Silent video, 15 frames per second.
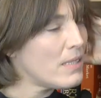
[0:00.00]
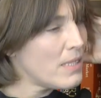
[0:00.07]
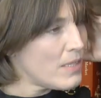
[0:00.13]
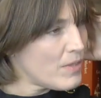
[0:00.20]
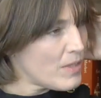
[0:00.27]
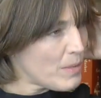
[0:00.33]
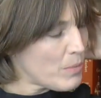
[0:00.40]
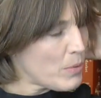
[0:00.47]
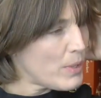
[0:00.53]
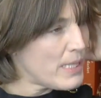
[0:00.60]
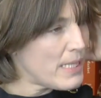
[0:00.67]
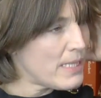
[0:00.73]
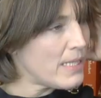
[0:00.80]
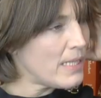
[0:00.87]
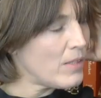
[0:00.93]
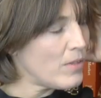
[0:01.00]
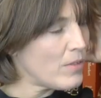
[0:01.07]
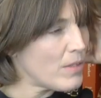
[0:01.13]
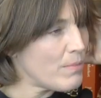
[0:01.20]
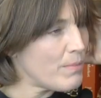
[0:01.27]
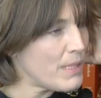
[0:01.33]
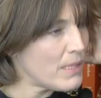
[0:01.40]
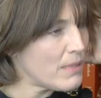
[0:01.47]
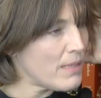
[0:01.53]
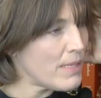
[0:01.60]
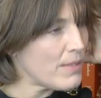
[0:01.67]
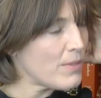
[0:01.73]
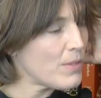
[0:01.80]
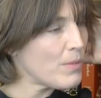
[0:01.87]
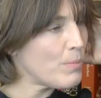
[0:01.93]
an interesting point, isn't it? A lot of the
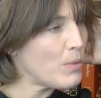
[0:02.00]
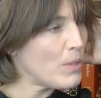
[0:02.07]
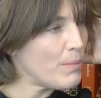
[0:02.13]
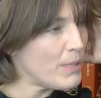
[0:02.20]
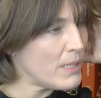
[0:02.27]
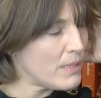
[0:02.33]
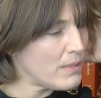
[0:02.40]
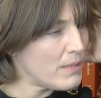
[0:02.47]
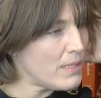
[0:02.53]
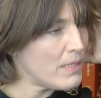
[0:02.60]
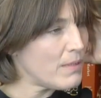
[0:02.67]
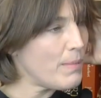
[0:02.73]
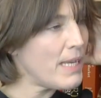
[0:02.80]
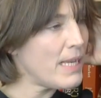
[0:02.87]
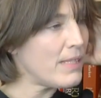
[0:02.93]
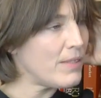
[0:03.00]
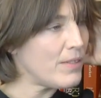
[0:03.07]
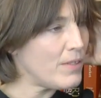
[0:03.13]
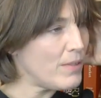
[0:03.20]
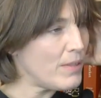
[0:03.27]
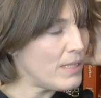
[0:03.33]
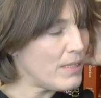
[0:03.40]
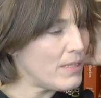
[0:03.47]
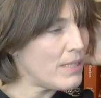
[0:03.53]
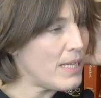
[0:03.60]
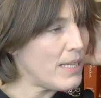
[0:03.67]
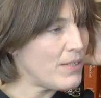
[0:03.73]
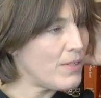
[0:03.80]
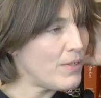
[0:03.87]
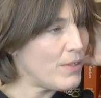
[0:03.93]
middle-sized and smaller builders disappeared in
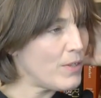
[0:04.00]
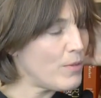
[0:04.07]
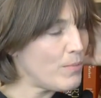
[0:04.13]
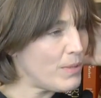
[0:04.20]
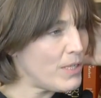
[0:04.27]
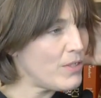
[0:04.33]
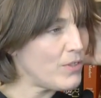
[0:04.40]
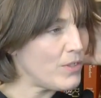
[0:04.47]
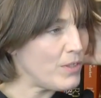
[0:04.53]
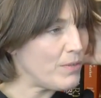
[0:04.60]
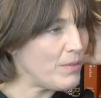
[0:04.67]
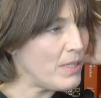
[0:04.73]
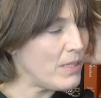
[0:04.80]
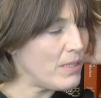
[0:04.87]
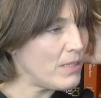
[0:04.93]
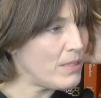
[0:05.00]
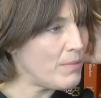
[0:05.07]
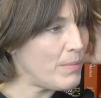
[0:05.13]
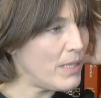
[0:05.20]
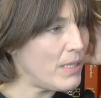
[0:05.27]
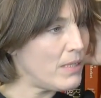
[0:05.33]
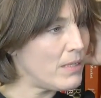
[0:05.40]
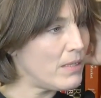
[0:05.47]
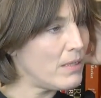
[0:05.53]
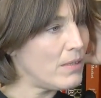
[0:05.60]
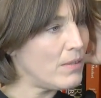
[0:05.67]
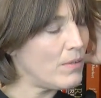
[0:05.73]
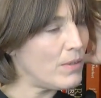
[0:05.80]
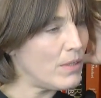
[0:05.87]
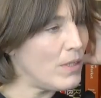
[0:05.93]
2008, so the competition has rather disappeared,
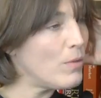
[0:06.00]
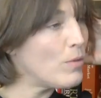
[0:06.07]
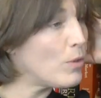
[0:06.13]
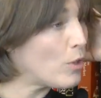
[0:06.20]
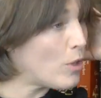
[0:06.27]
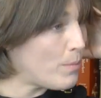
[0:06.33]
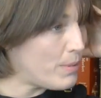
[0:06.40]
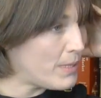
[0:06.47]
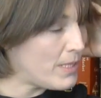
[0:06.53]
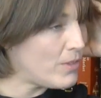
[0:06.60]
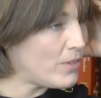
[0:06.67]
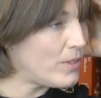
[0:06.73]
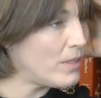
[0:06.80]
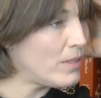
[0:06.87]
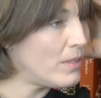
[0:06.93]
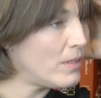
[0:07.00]
or the local competition.